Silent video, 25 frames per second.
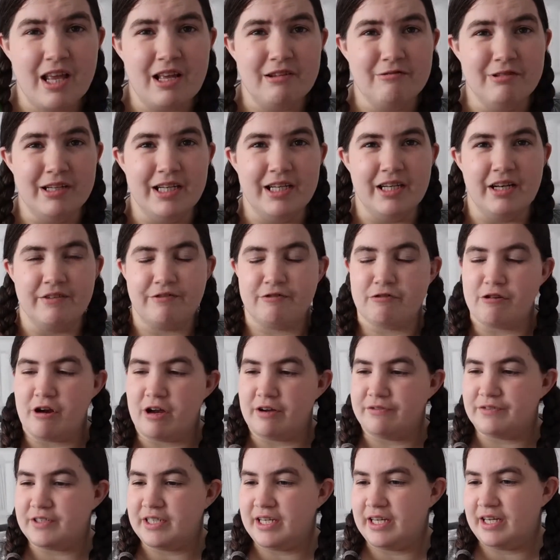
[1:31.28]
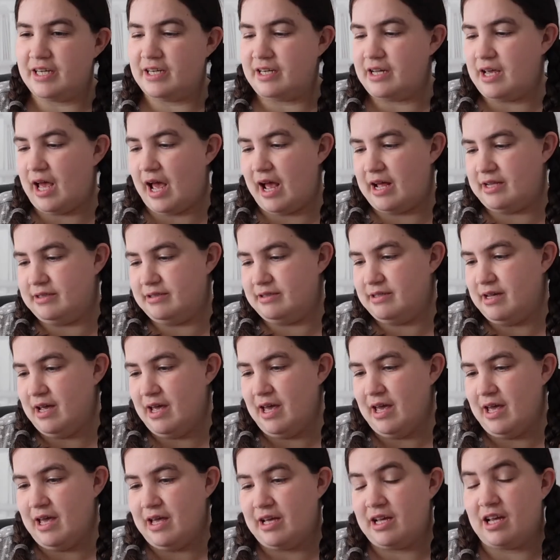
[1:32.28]
I really love crafting and
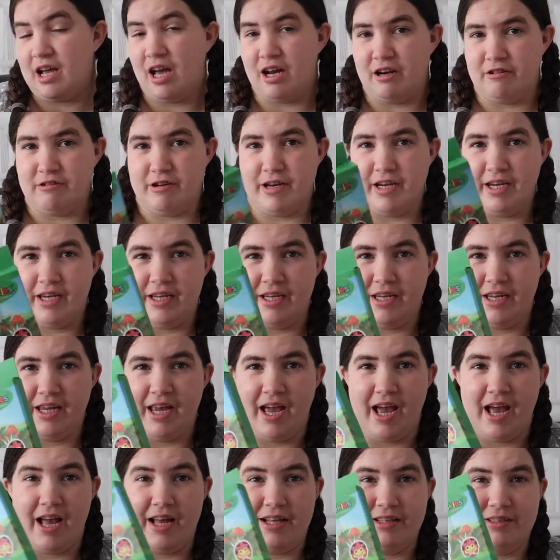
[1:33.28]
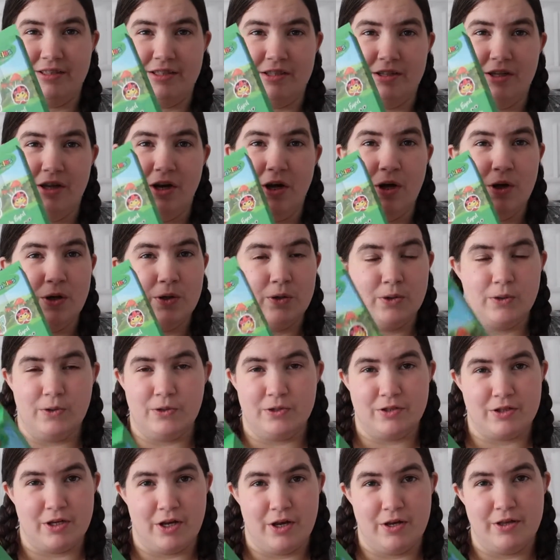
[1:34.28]
colouring, and
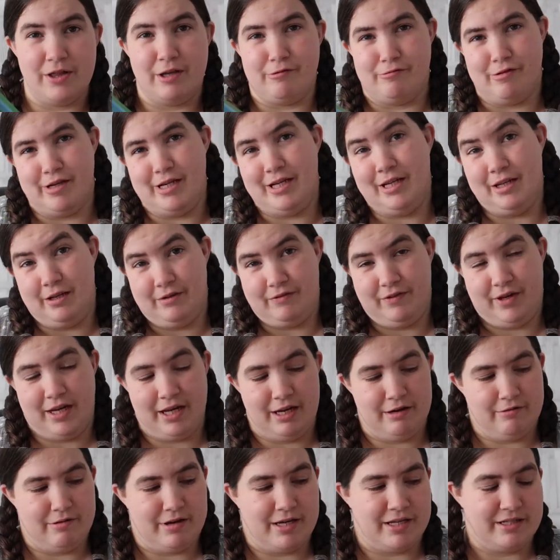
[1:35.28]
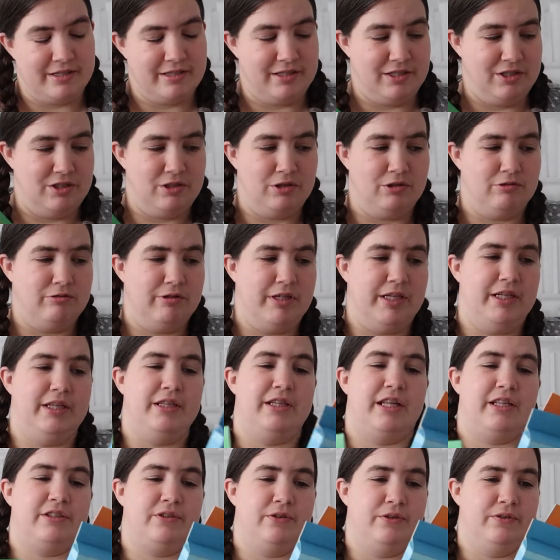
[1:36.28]
also they really love key rings and jewellery
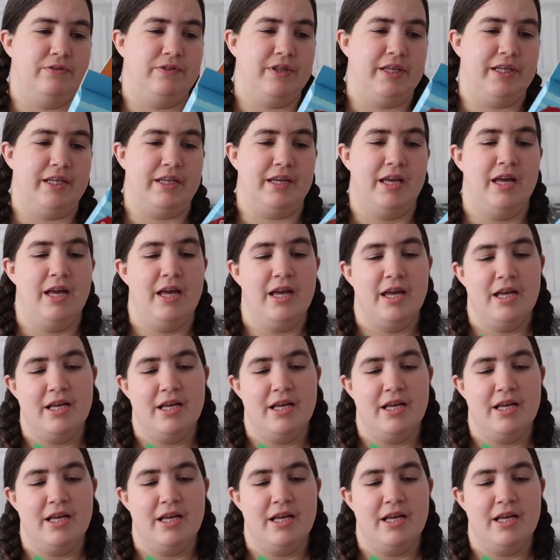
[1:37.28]
and that sort of thing.